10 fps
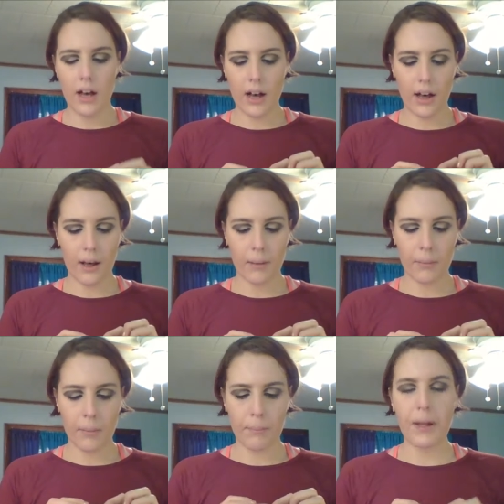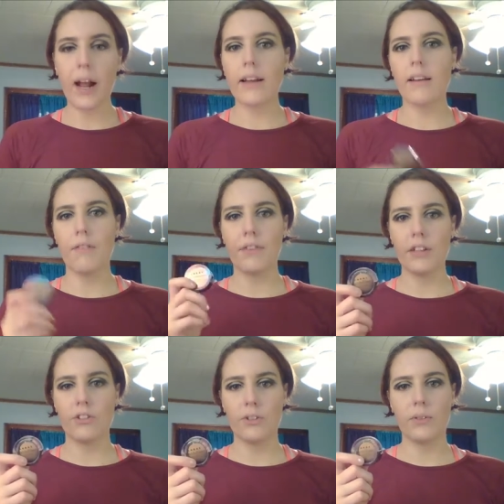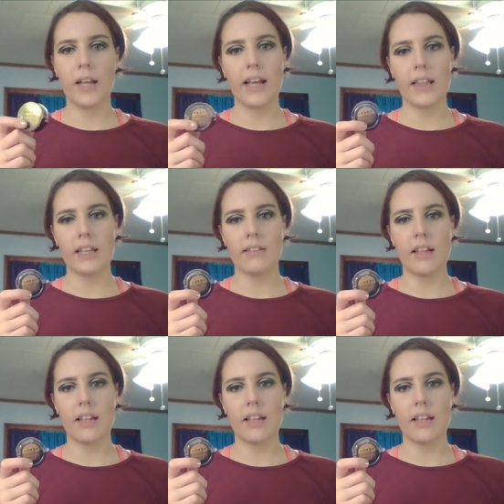But I definitely do like these,